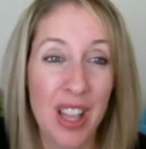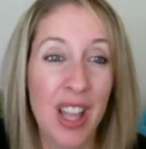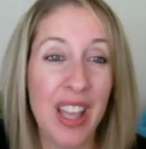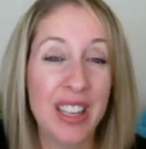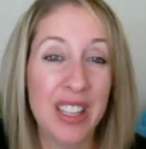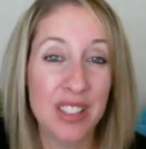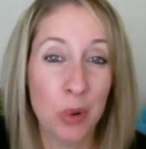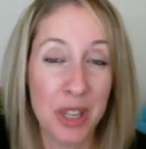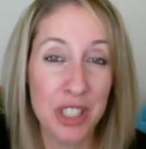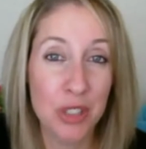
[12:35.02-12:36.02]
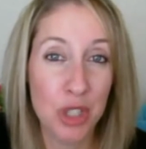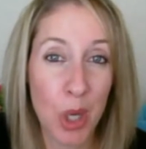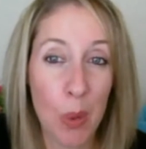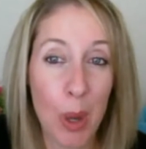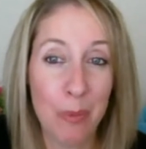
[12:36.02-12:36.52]
and it's going to
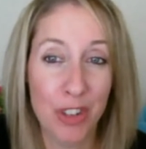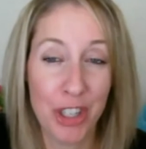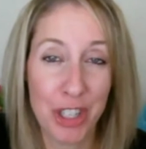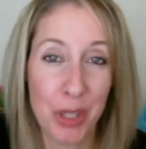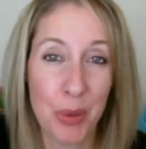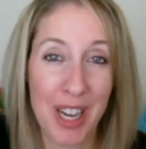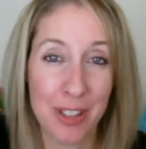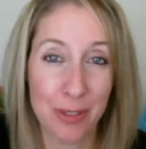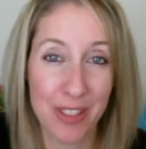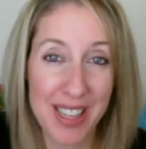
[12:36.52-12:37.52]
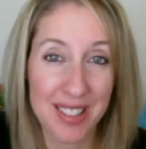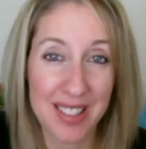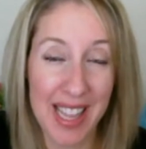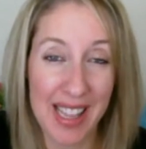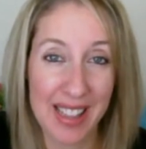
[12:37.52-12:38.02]
show up for you on race
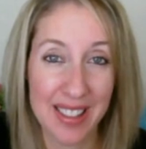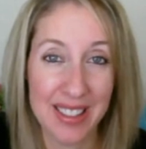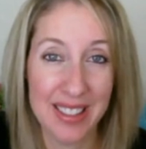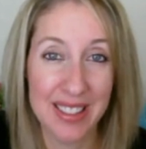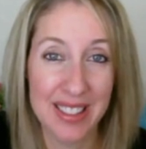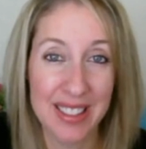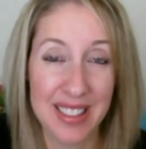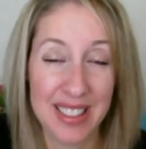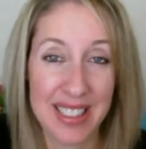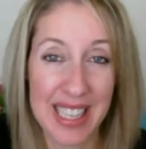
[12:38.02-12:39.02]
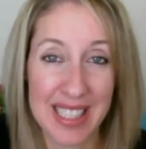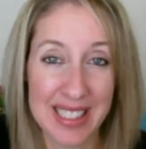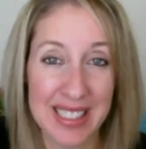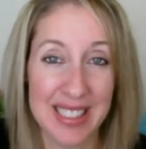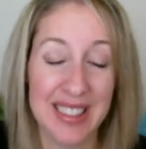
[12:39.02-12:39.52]
day.
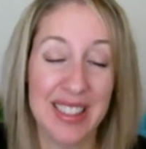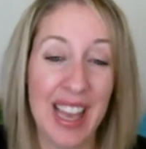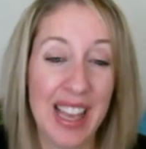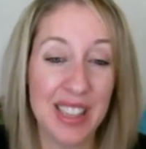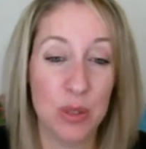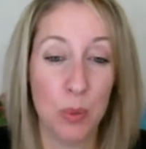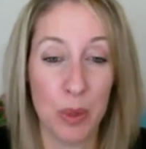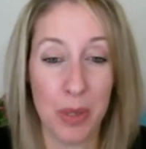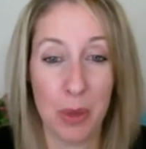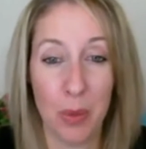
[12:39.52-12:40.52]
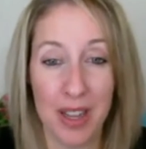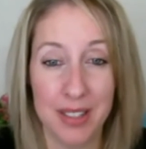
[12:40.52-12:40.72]
Yes, that is what we want.